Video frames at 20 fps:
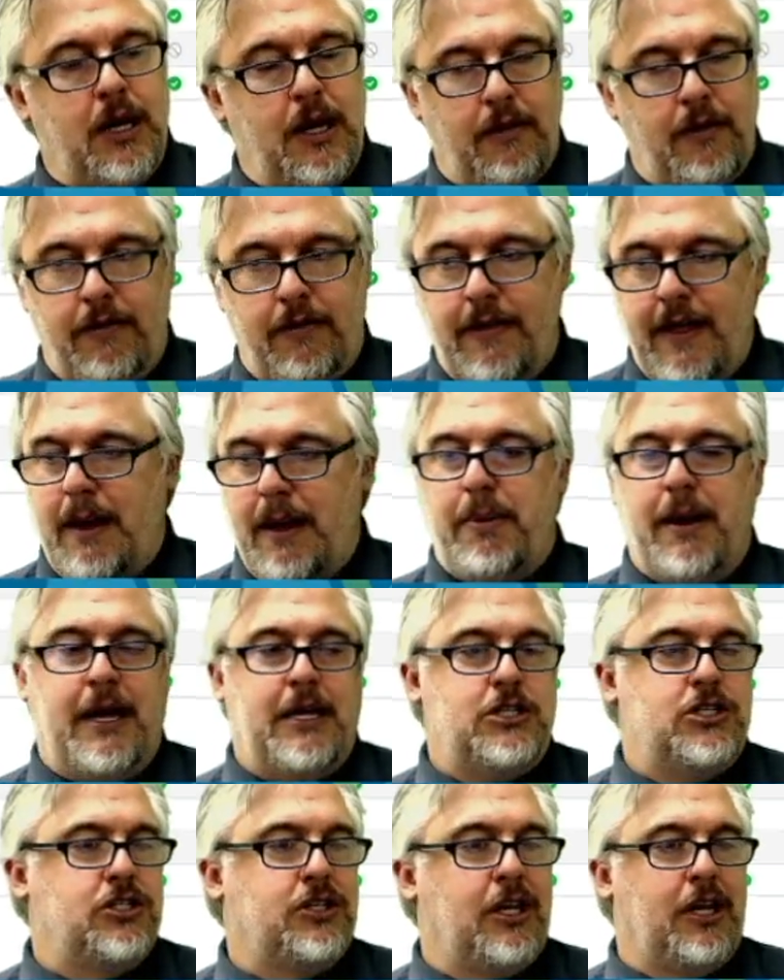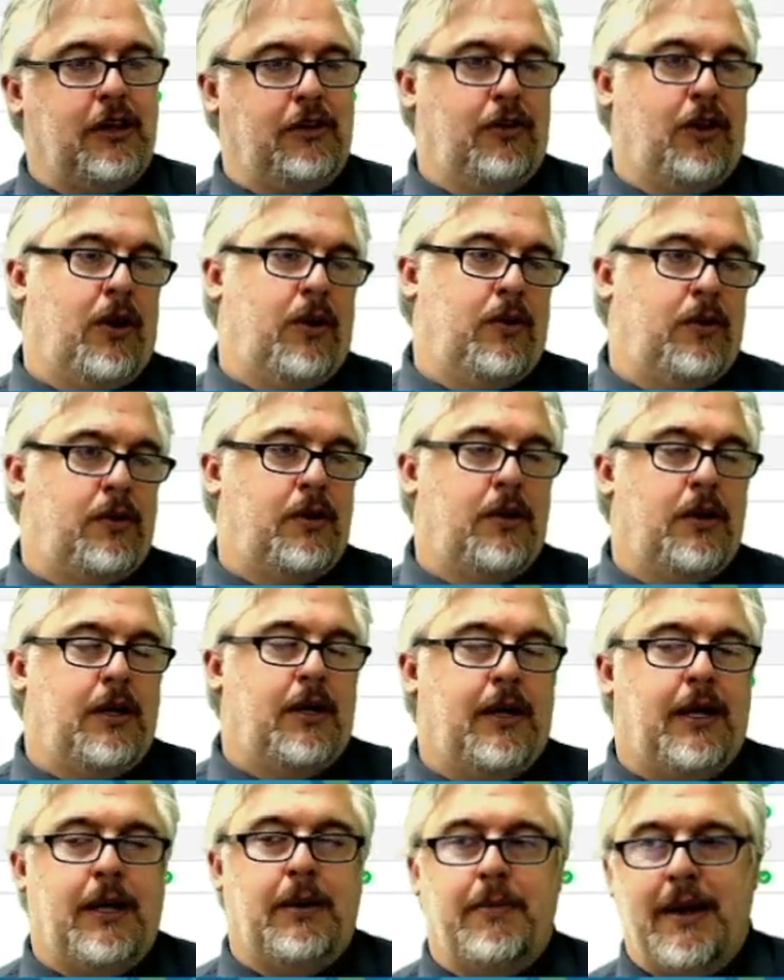that page is going to load
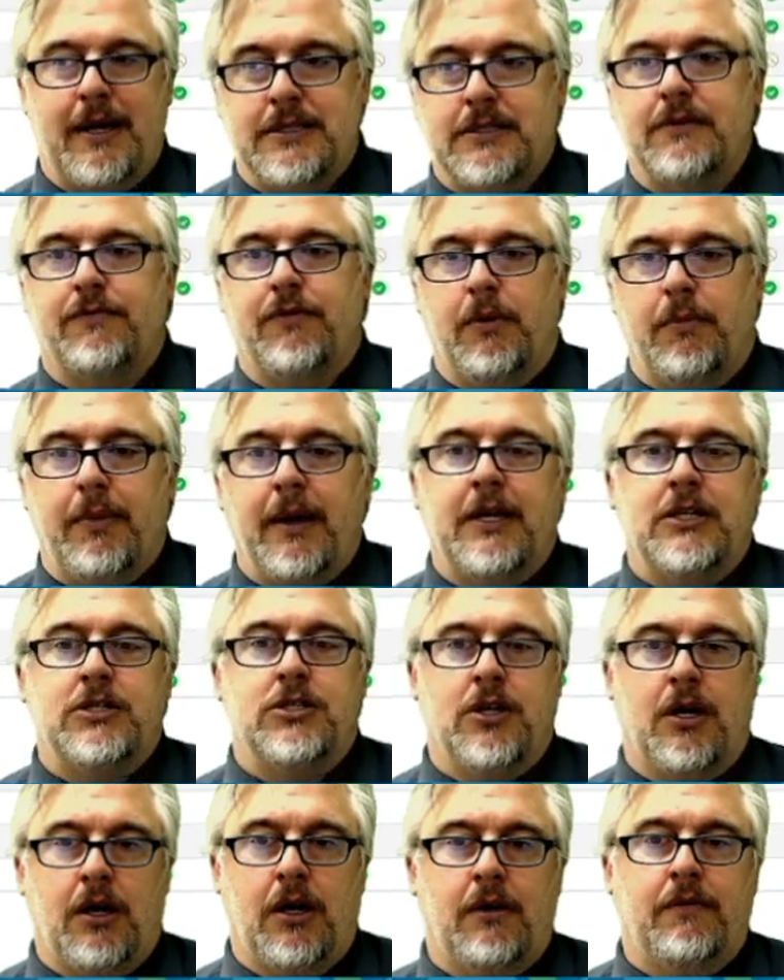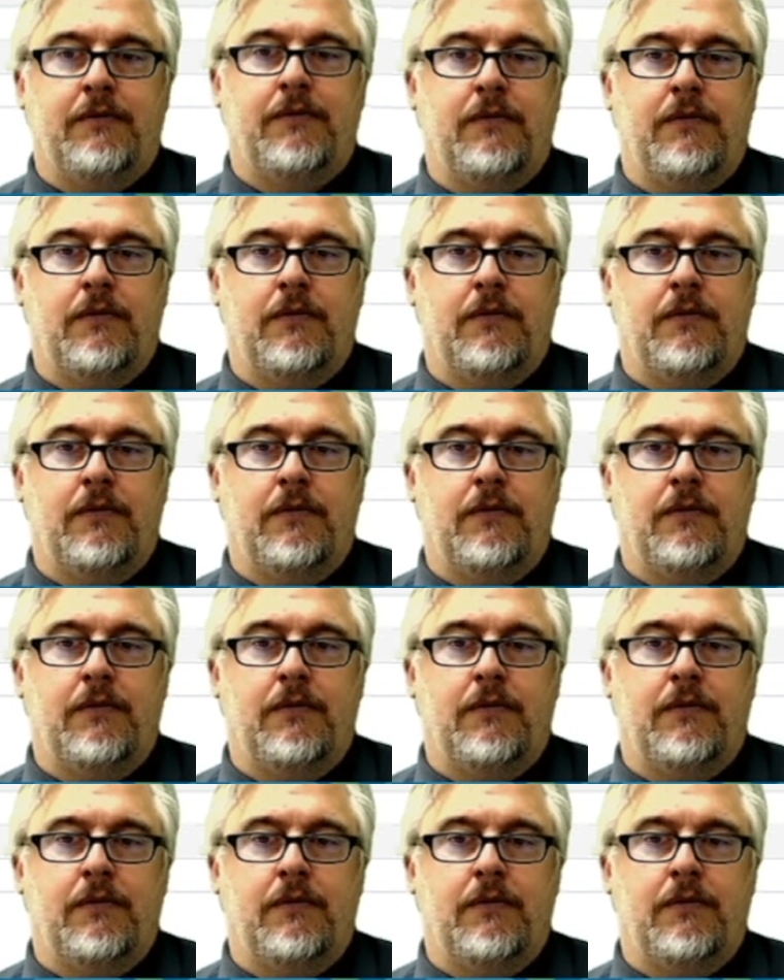as the front page of